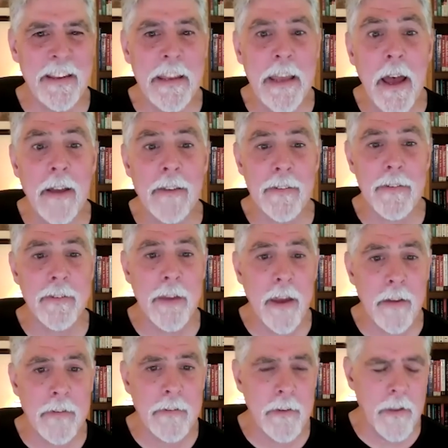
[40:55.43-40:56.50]

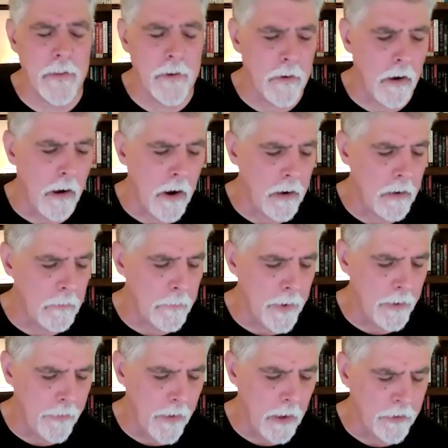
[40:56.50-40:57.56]
Yes, there are
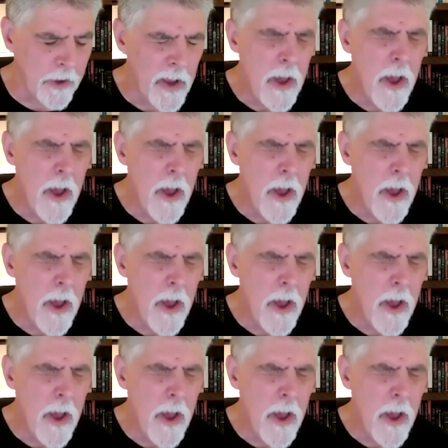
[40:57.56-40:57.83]
pitfalls.